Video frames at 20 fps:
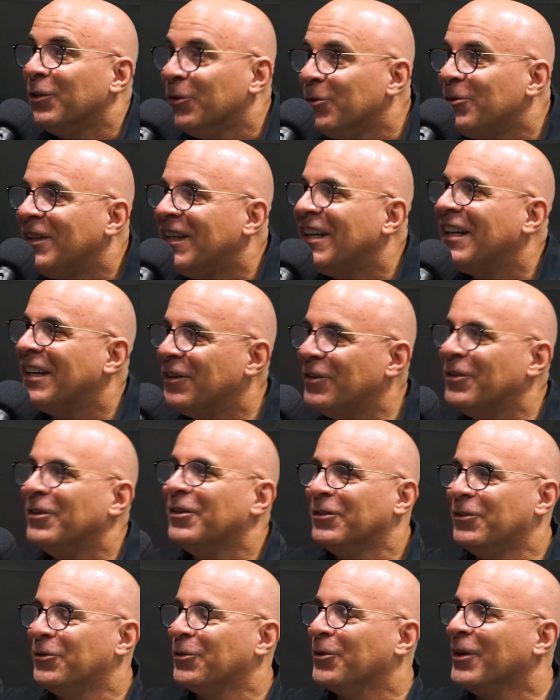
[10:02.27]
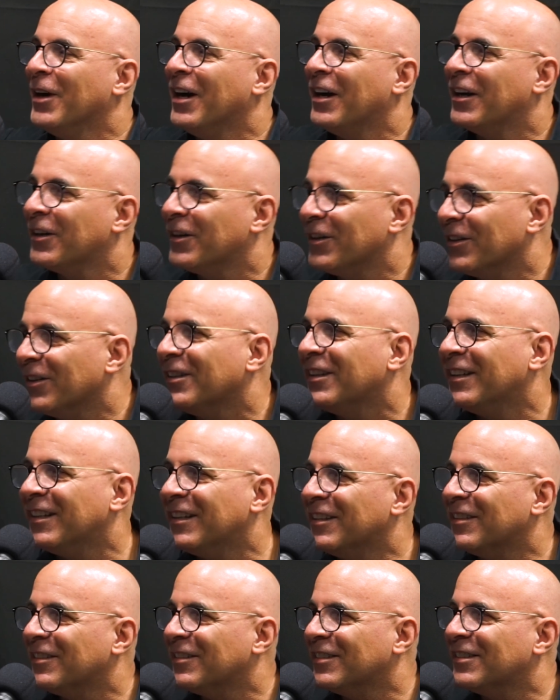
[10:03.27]
you did drew out of her.
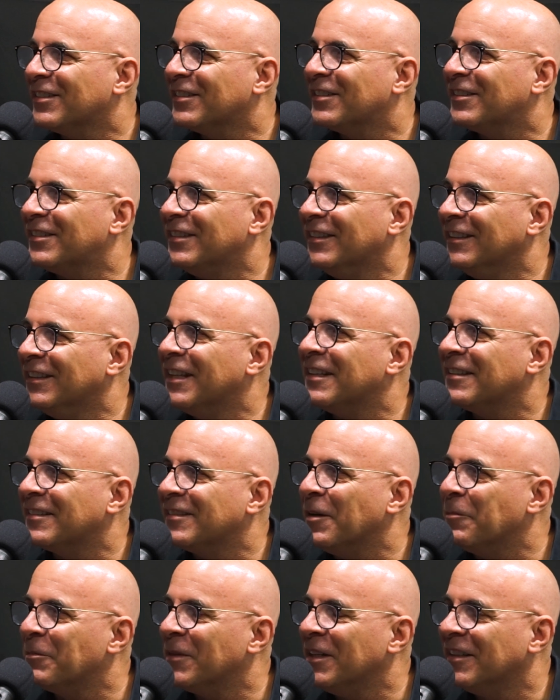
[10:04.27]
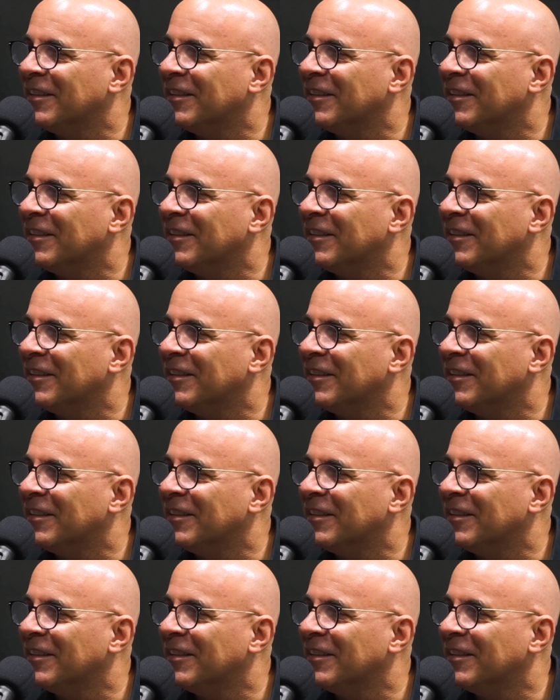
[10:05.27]
And this just lit something